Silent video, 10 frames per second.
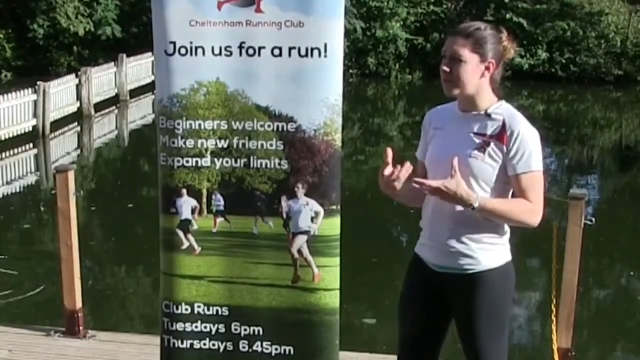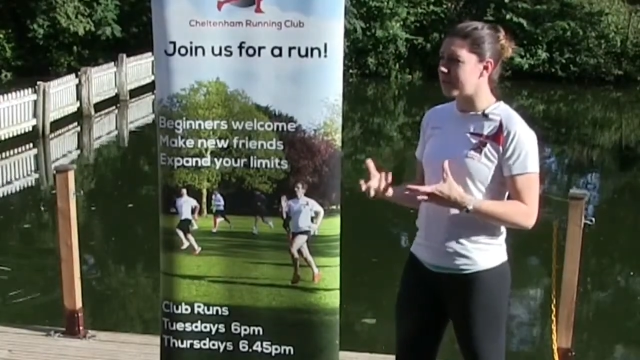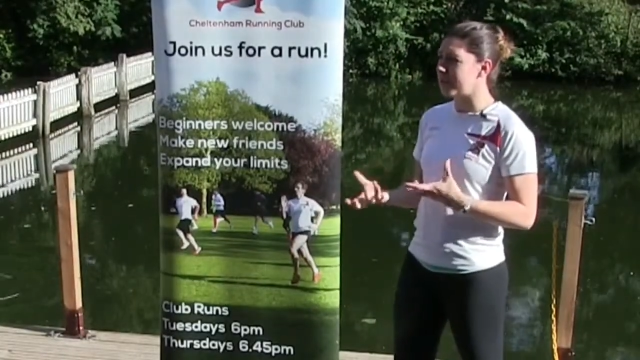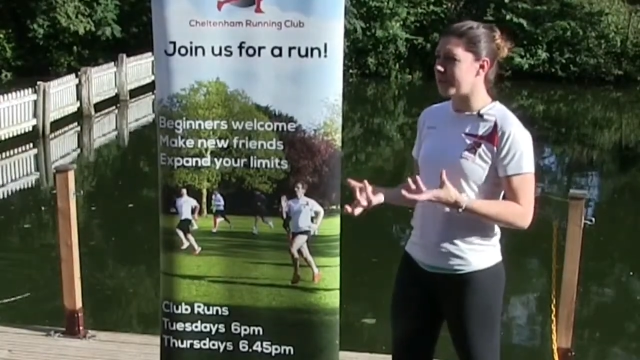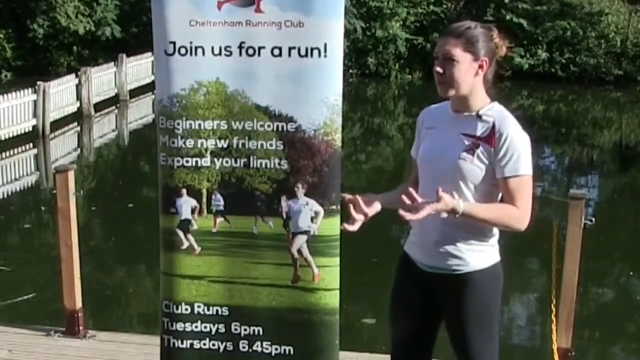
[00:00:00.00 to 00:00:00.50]

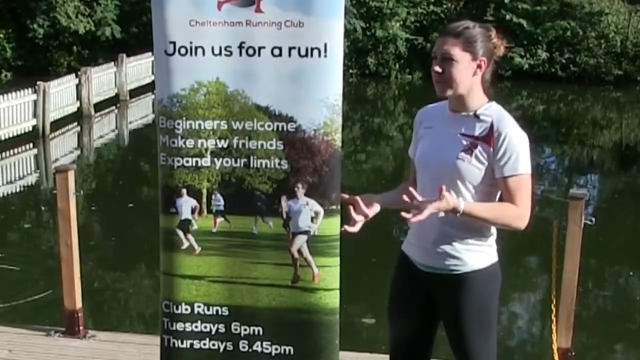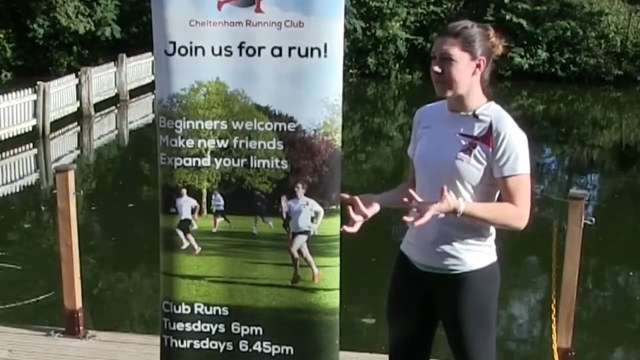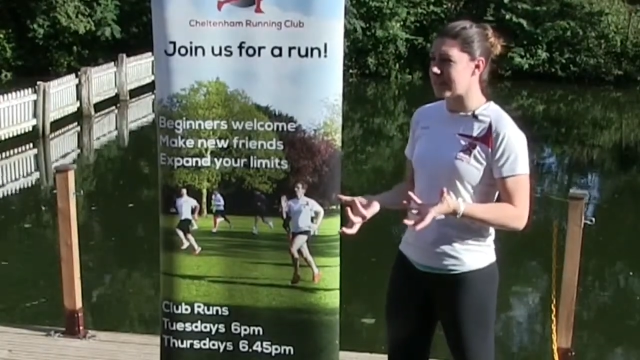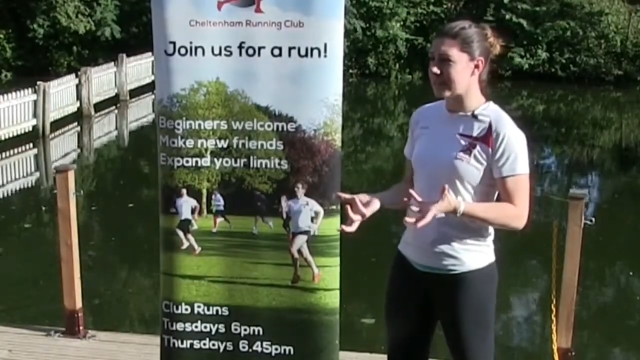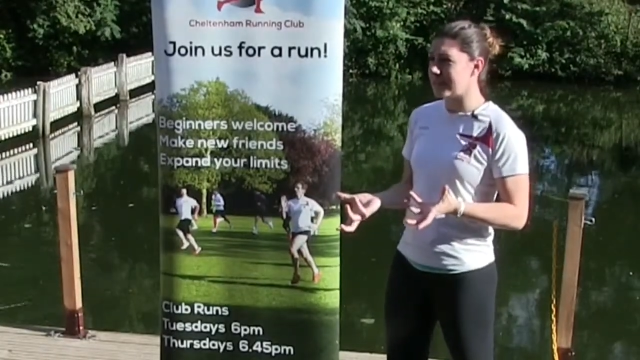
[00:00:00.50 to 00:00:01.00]
overload of your
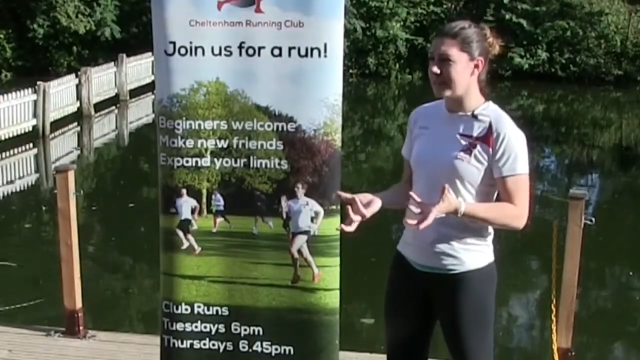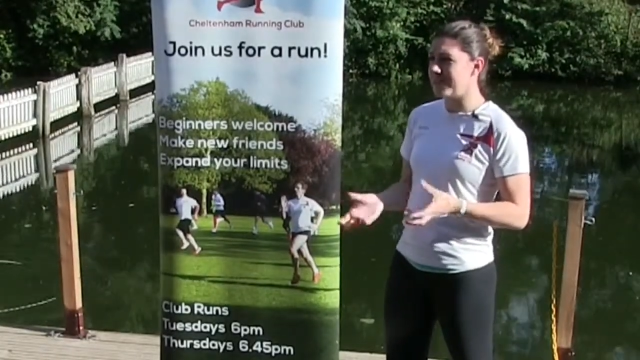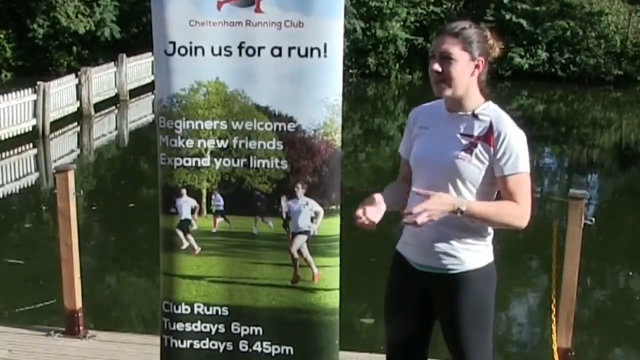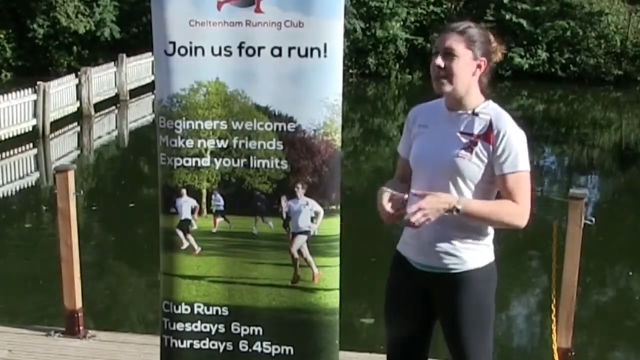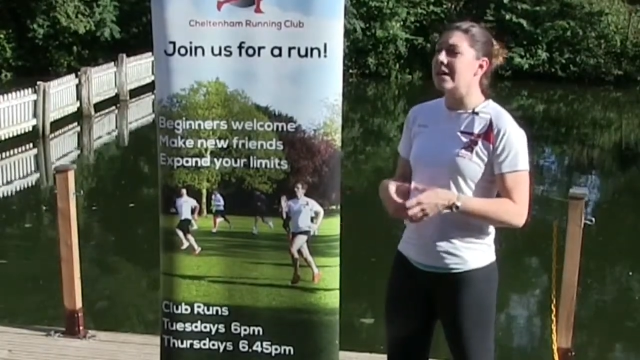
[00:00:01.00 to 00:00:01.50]
disc.
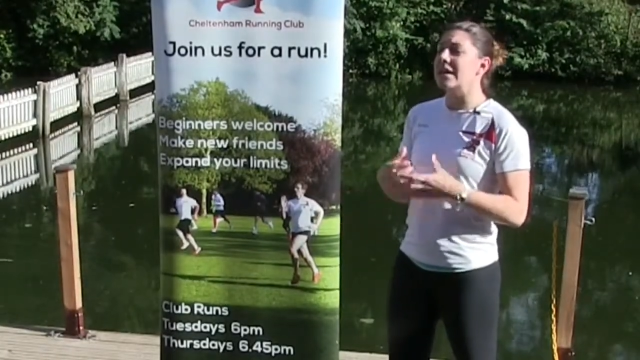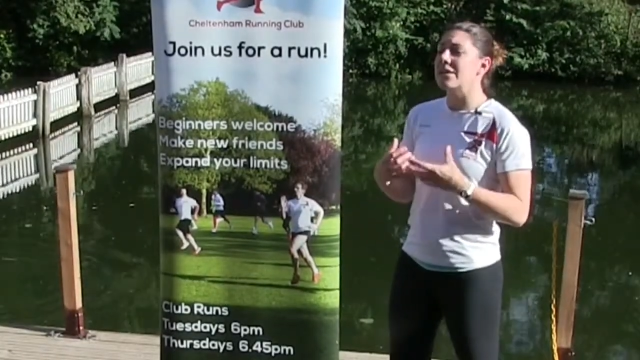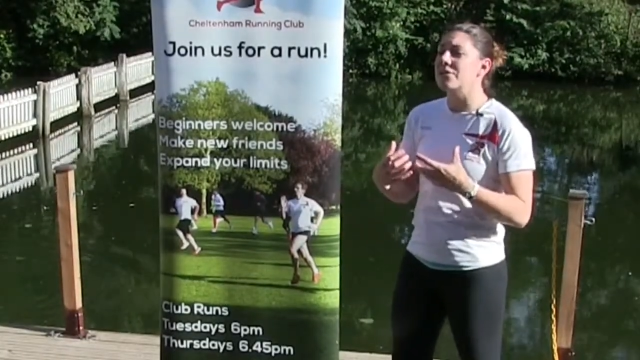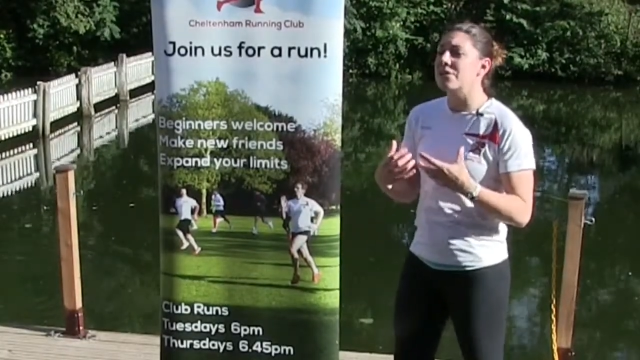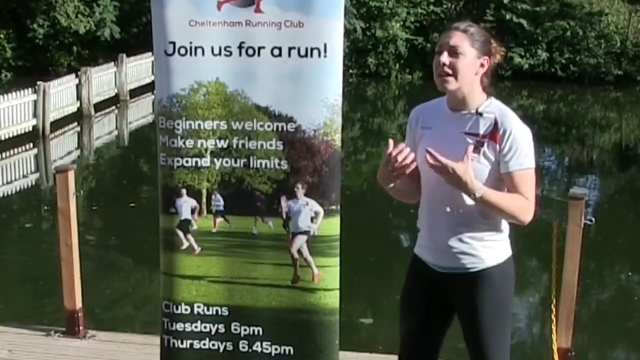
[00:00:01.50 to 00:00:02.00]

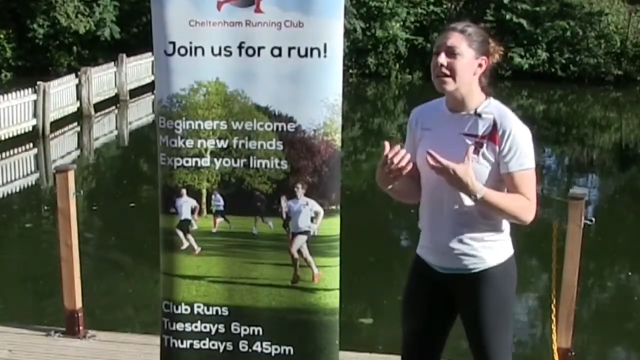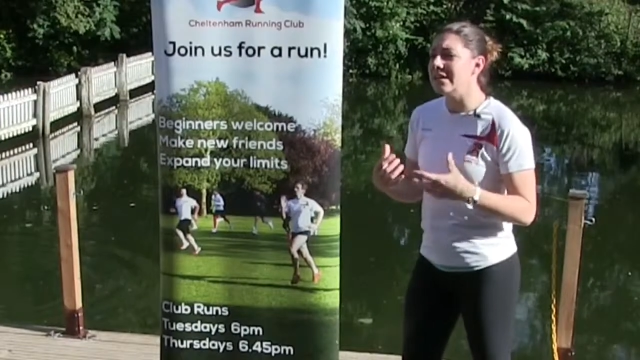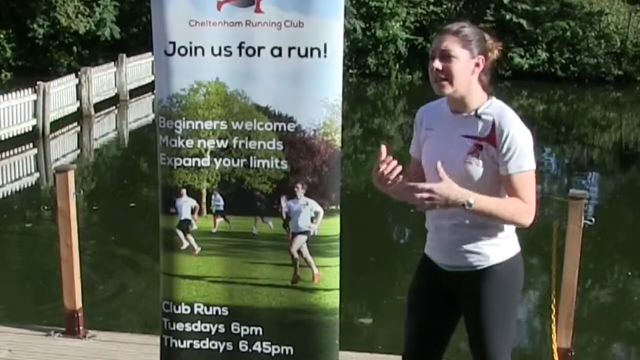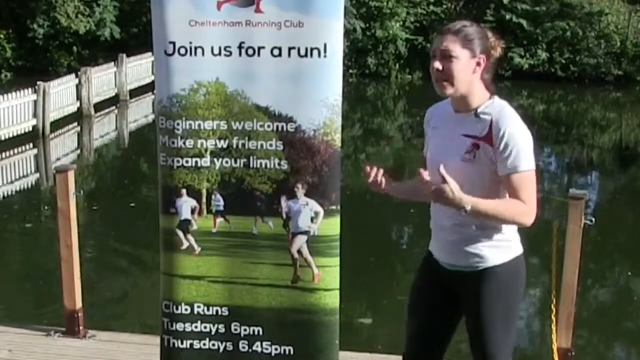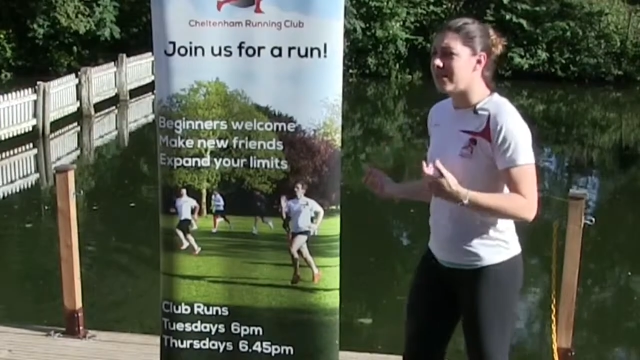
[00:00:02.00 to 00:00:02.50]
If you're
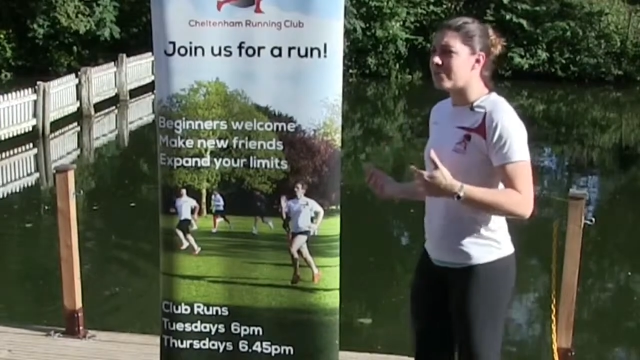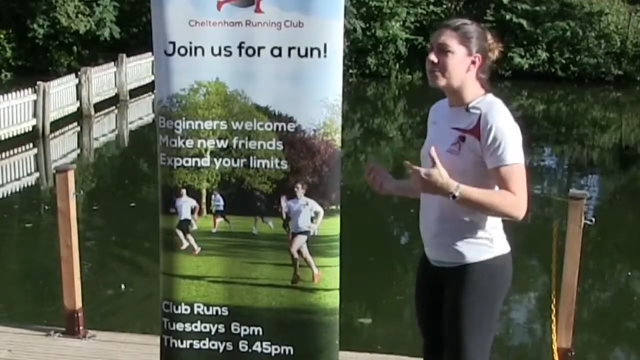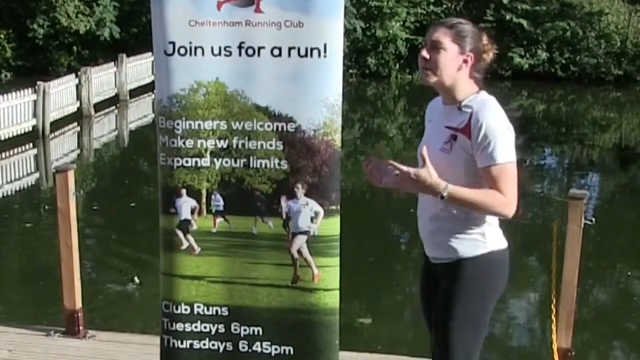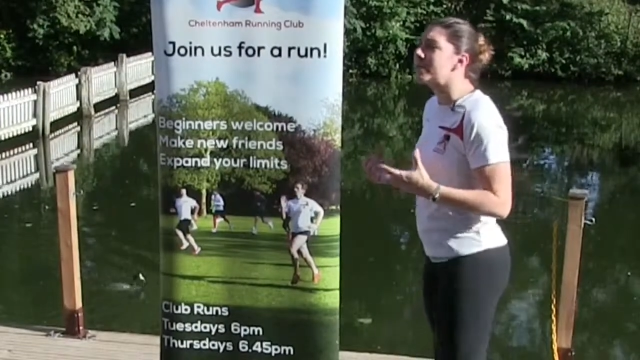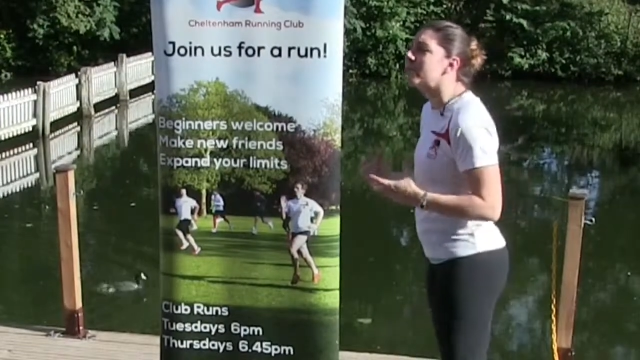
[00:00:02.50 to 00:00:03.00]
in
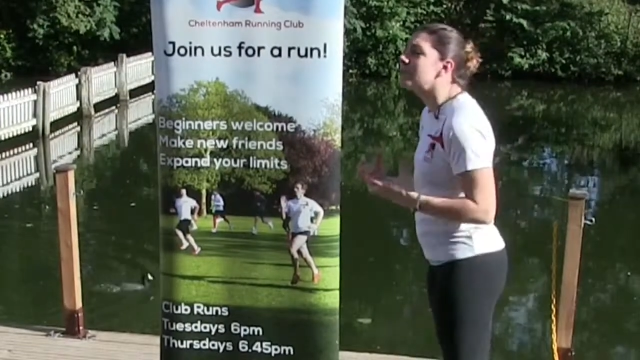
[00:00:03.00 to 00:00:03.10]
either of my